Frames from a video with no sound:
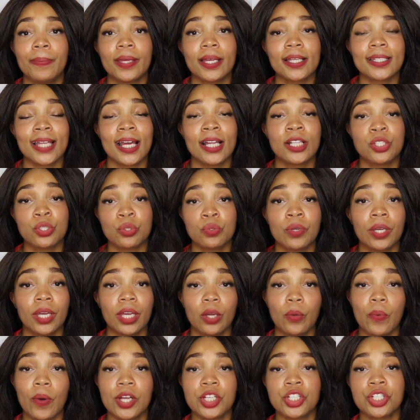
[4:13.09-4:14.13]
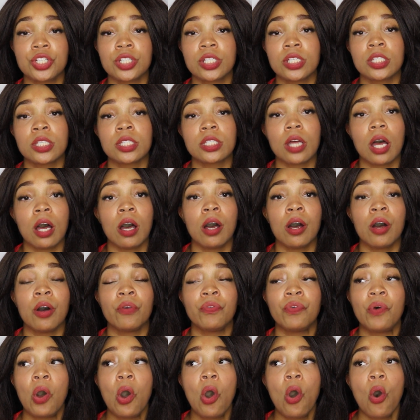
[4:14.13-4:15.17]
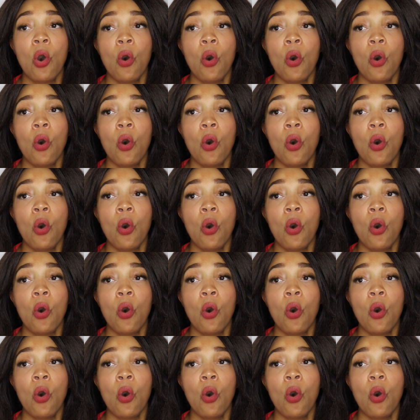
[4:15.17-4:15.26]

because I do get questions of